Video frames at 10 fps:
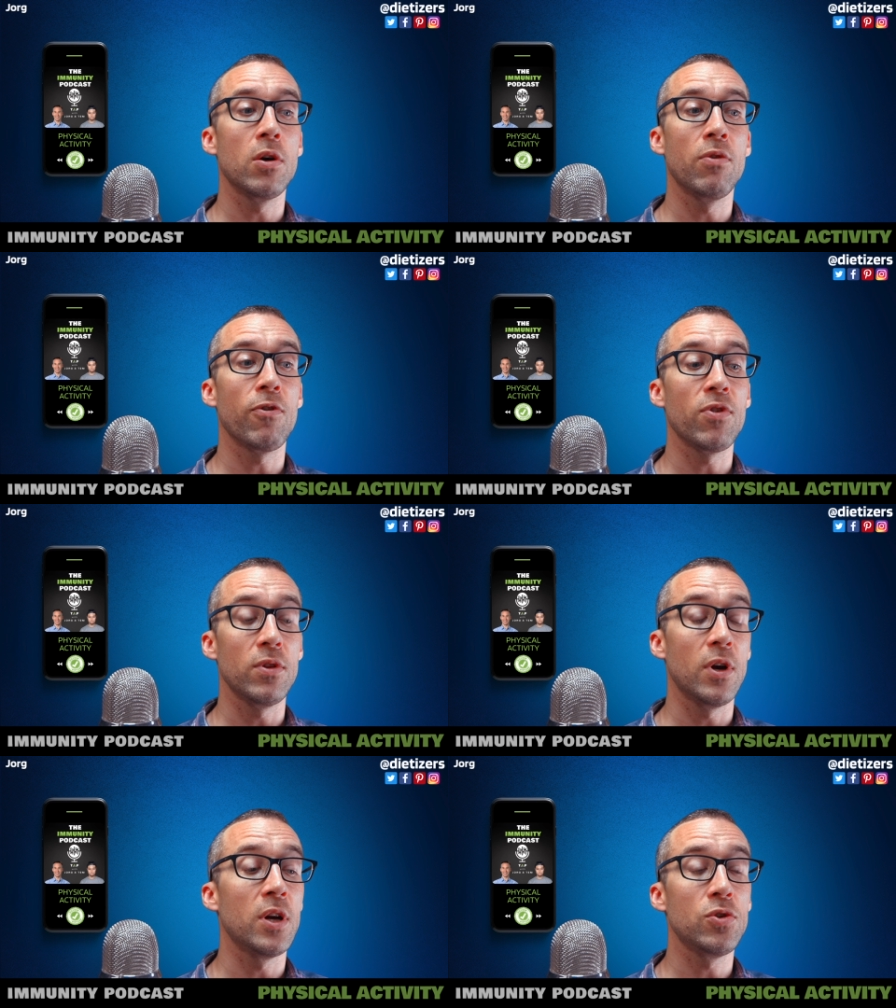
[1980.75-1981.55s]
to go for
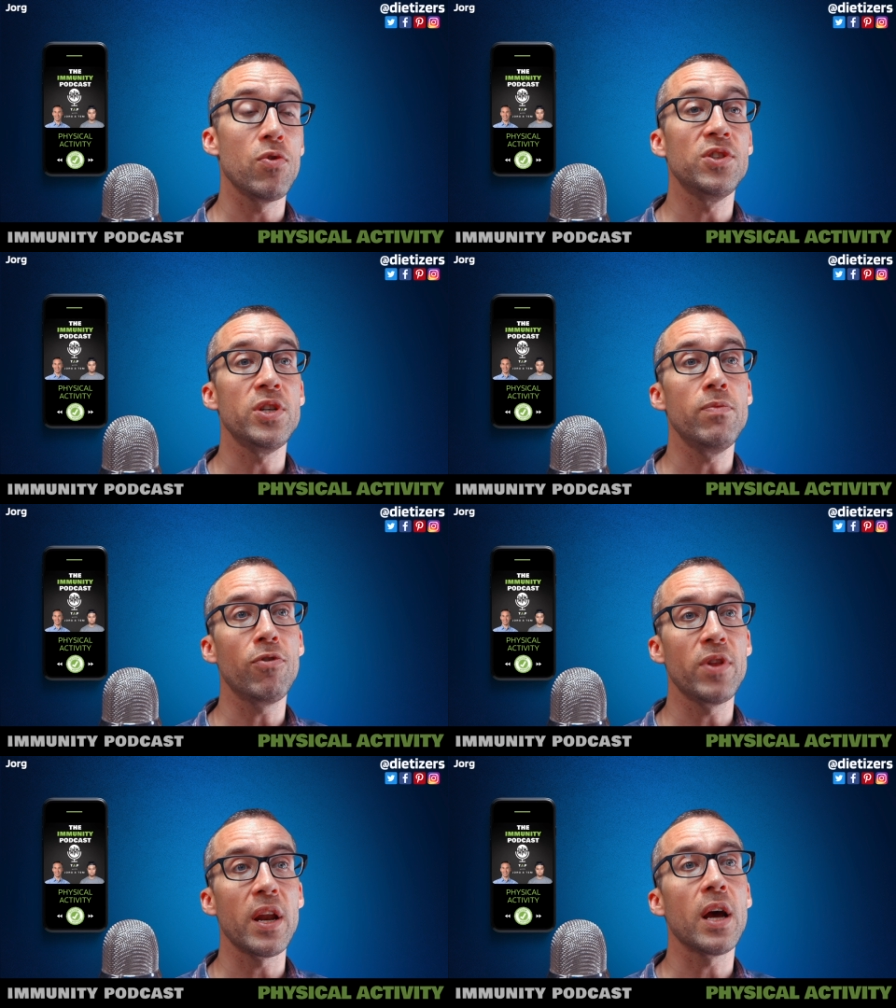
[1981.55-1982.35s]
uh, to the gym
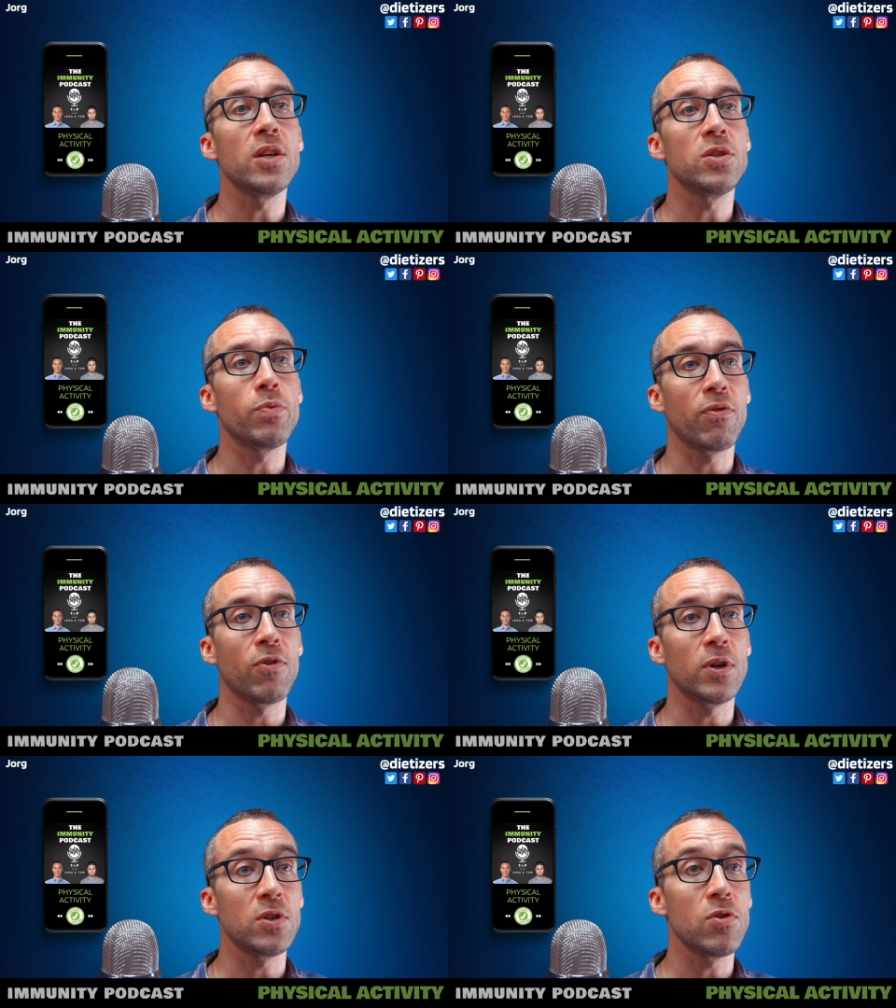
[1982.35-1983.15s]
for that. I just
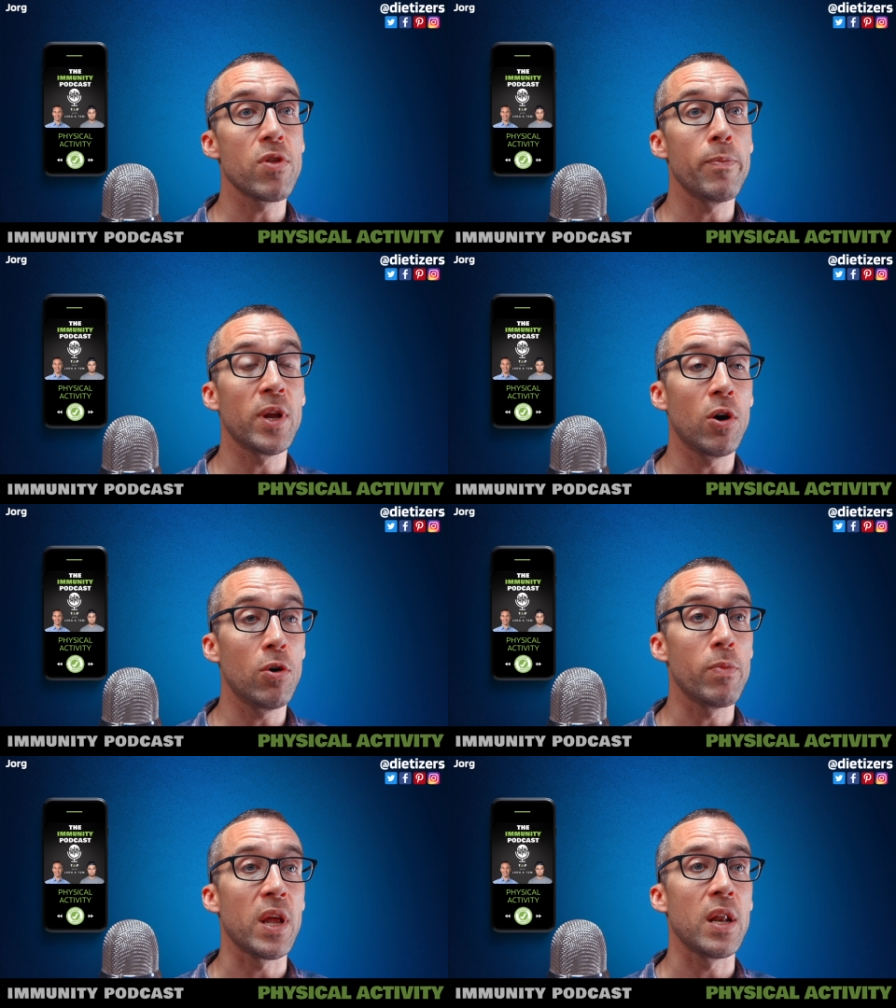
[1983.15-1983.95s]
prefer to do them at
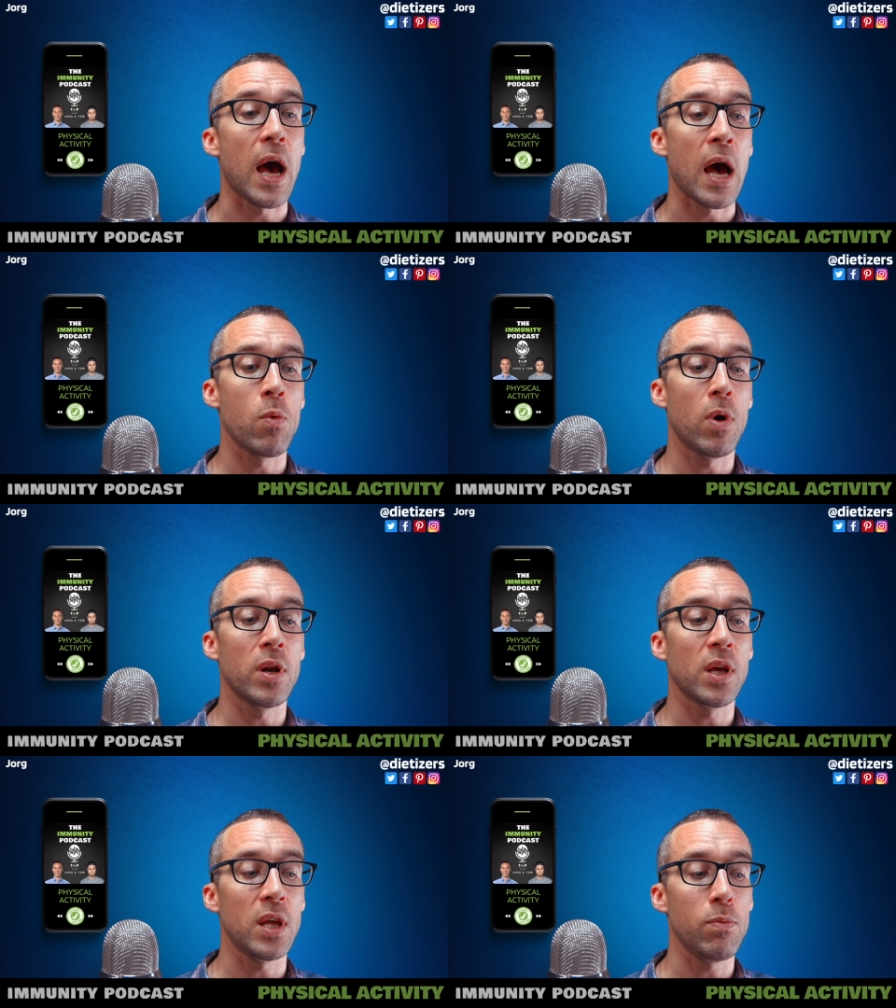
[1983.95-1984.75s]
home, and I want
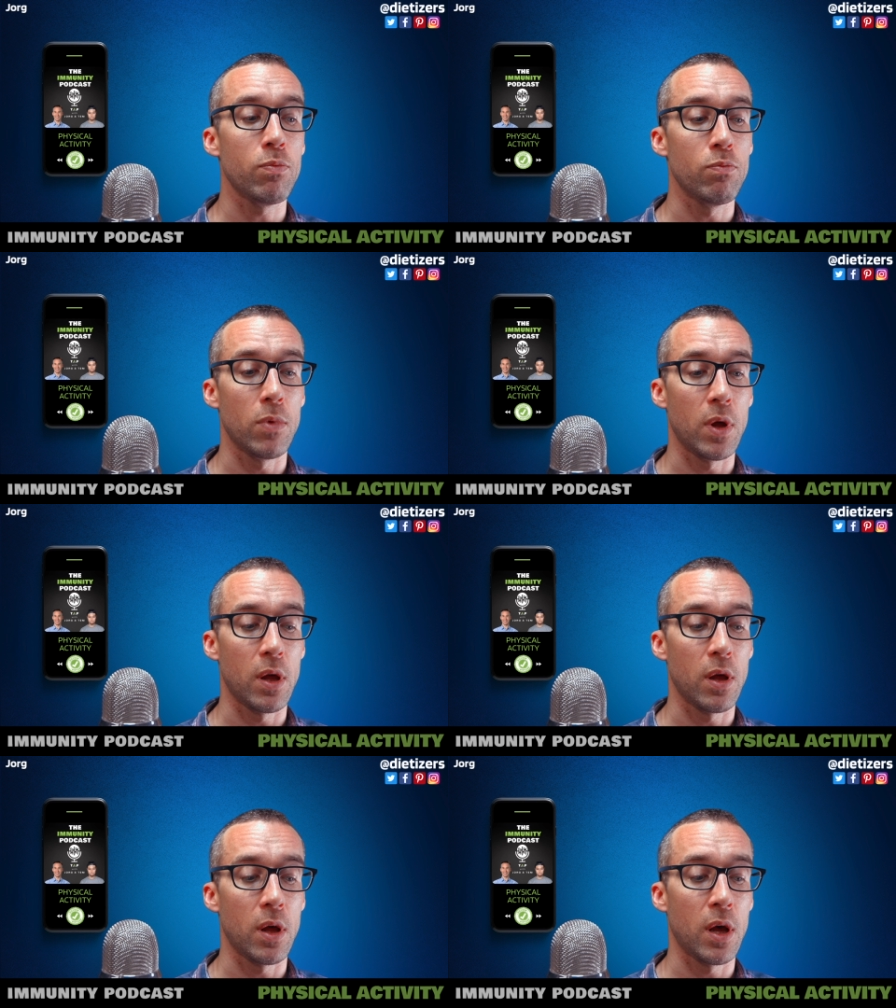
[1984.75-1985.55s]
to keep
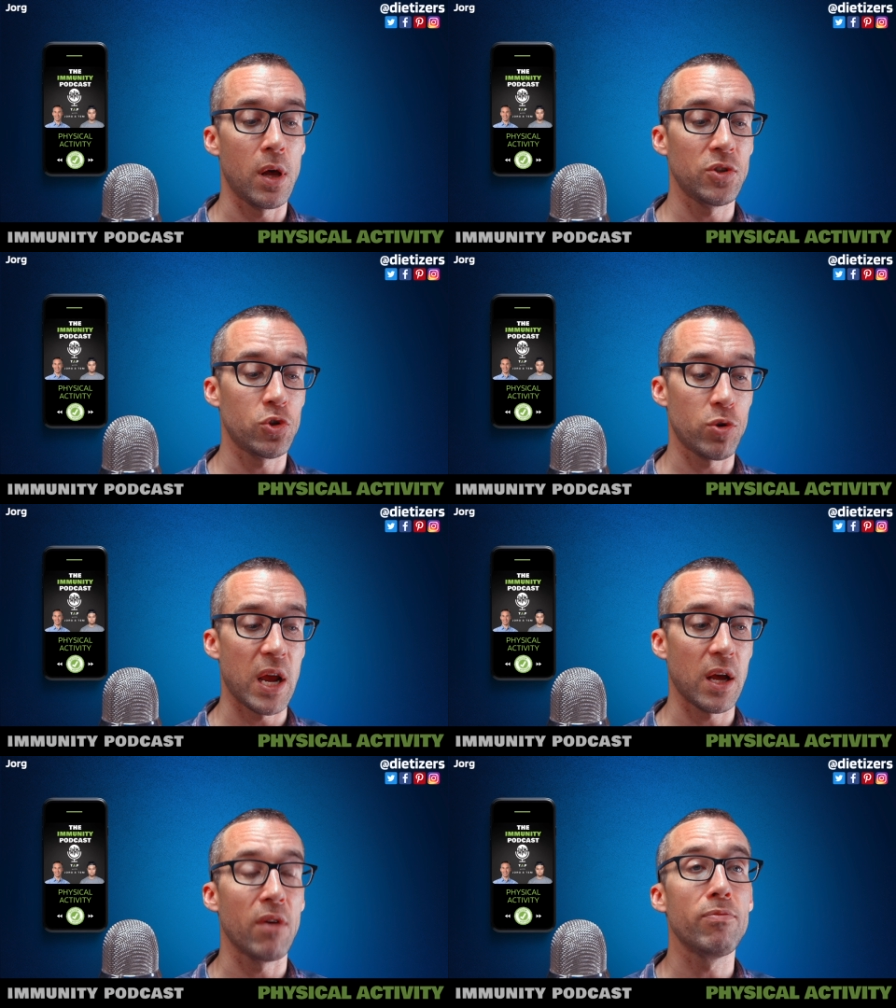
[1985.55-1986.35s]
uh,
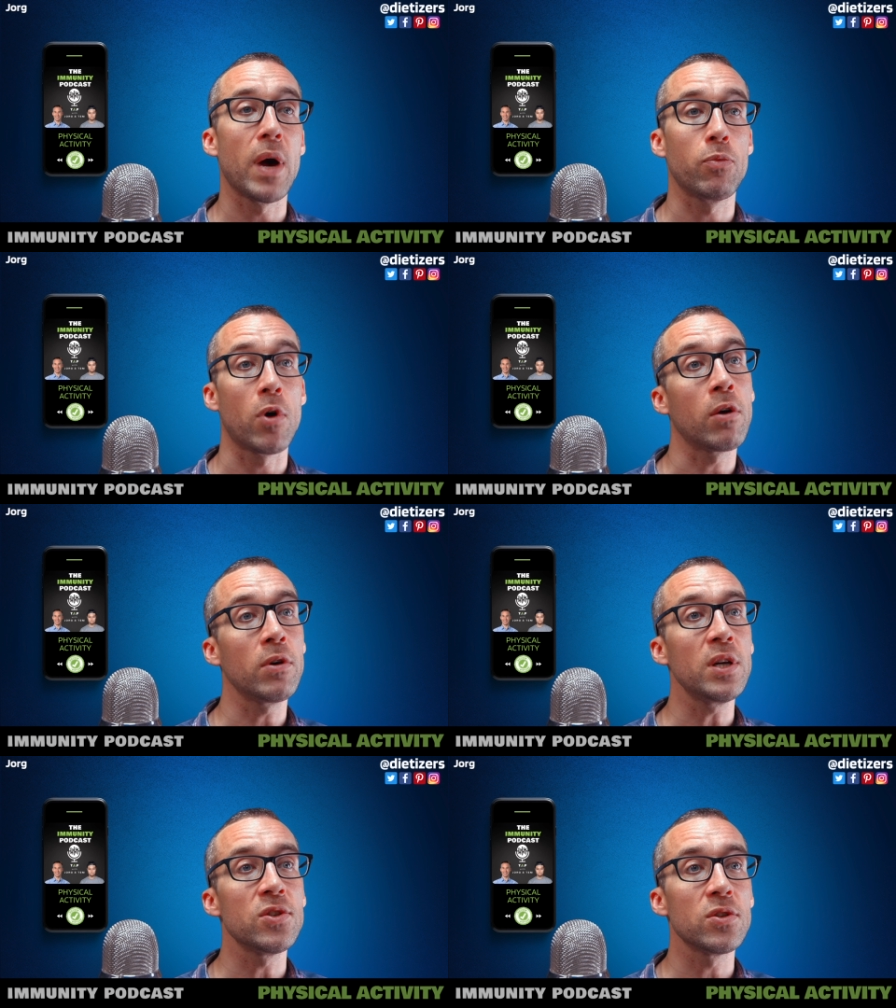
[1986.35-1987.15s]
track of my
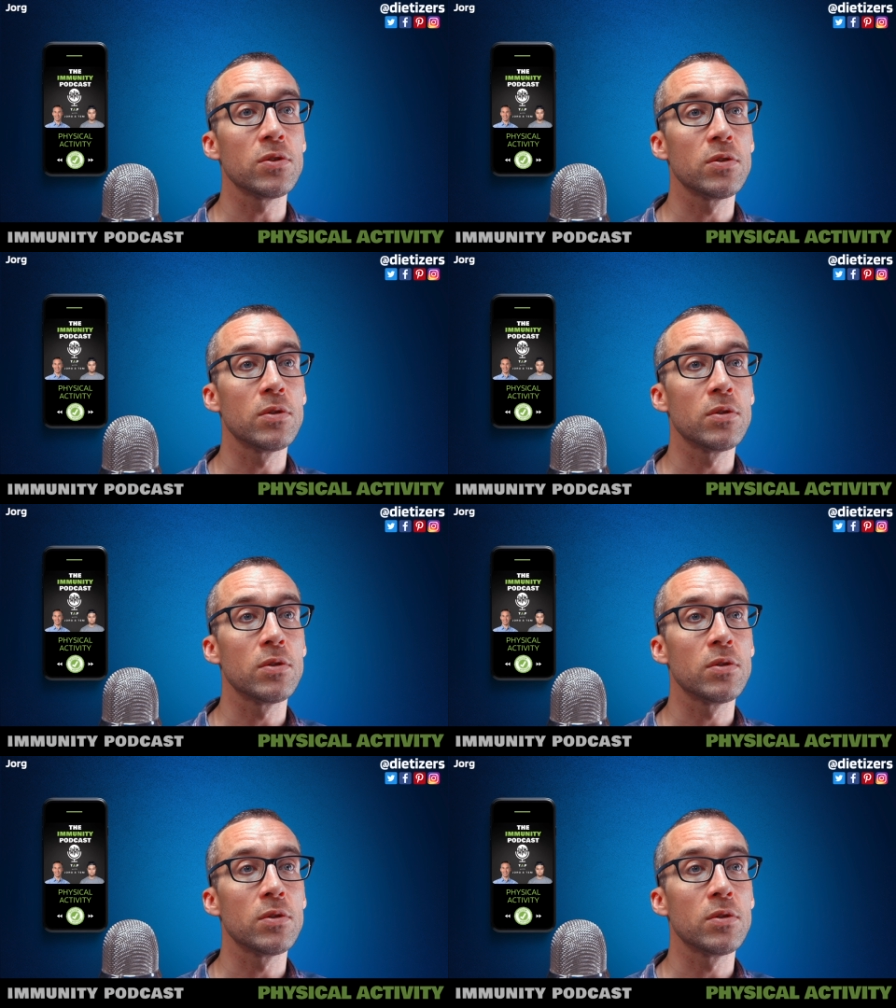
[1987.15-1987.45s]
progress.